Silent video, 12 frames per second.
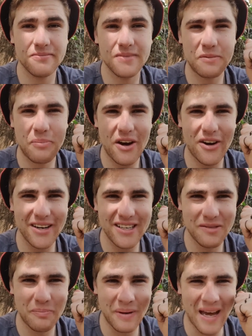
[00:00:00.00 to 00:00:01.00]
This
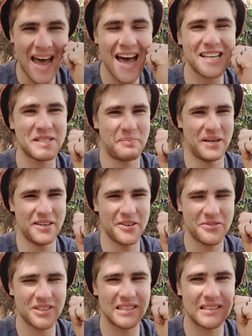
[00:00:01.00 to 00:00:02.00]
period has been
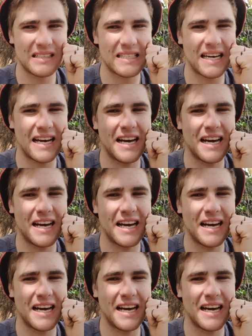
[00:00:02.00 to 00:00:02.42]
difficult.